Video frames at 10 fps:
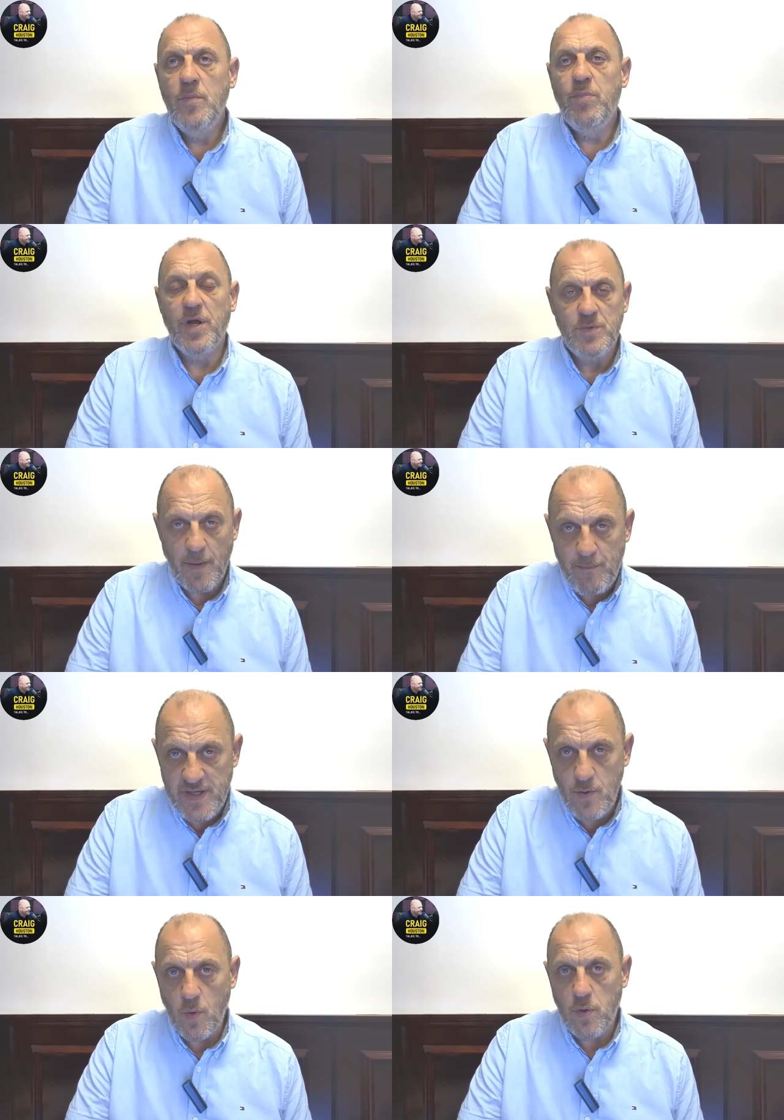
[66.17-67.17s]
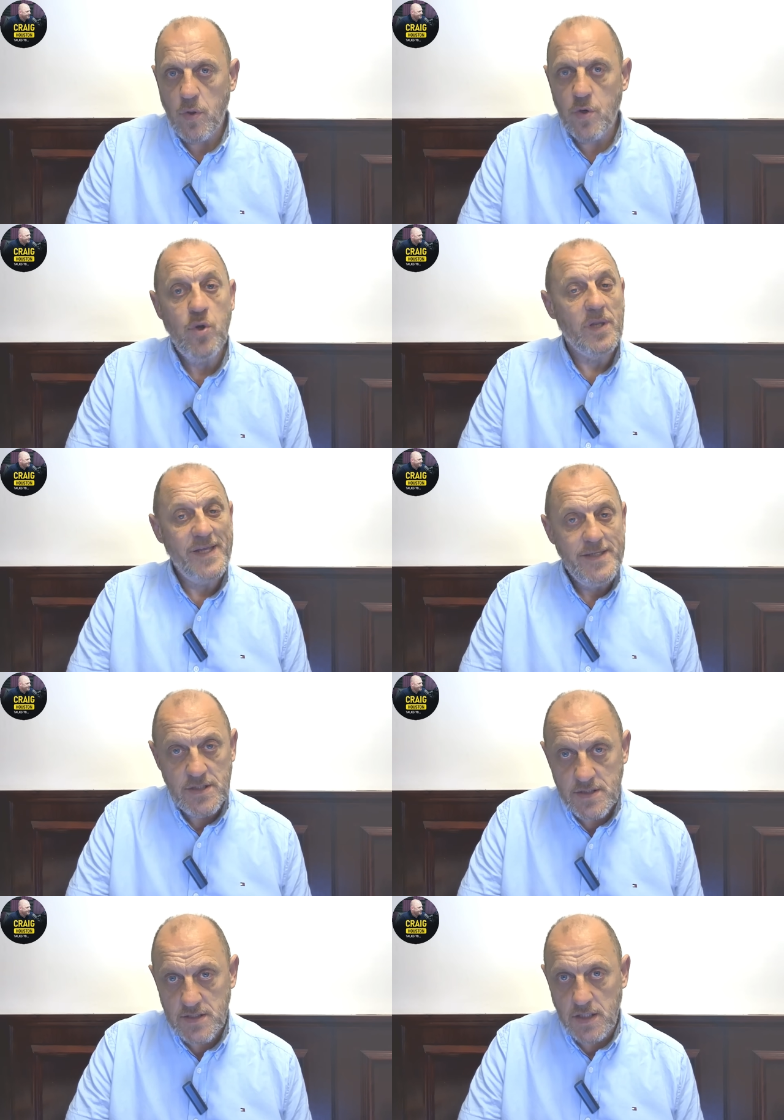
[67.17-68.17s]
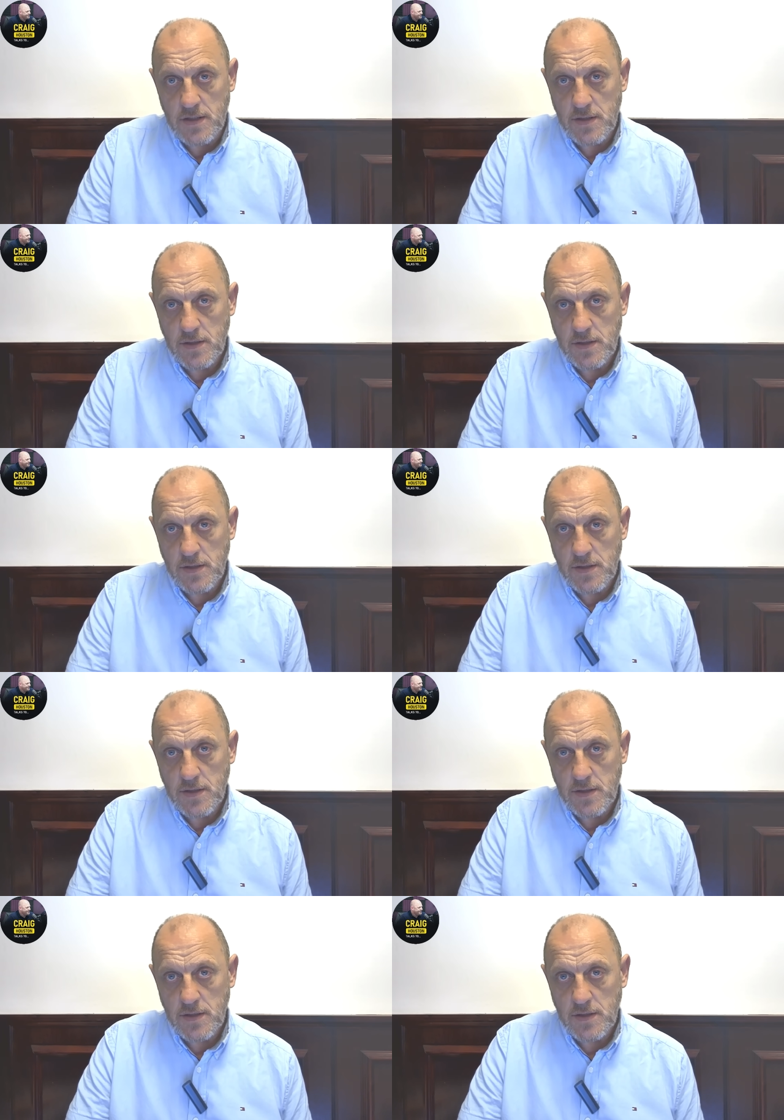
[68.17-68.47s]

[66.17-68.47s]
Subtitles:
But it was appealed through leniency,